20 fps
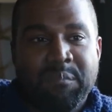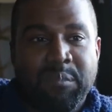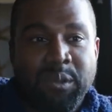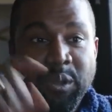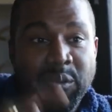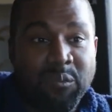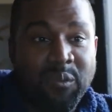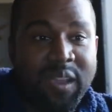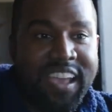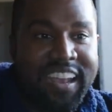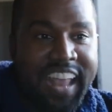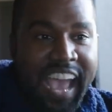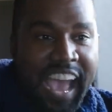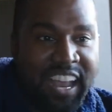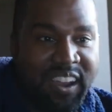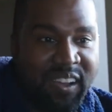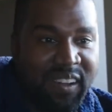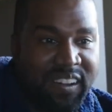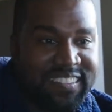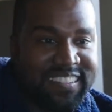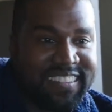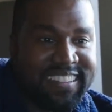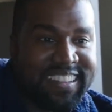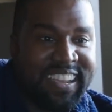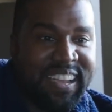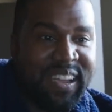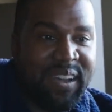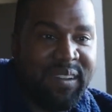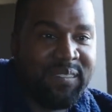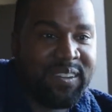put a red hat on
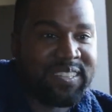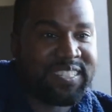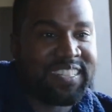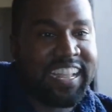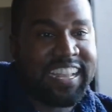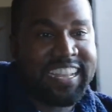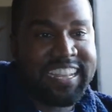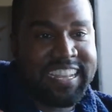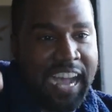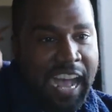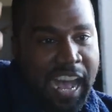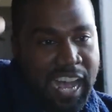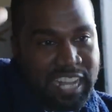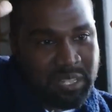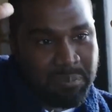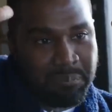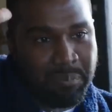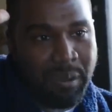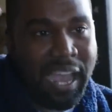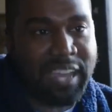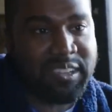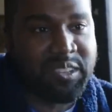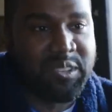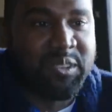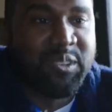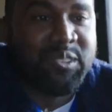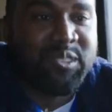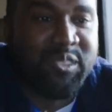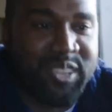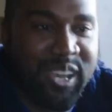was like God's practical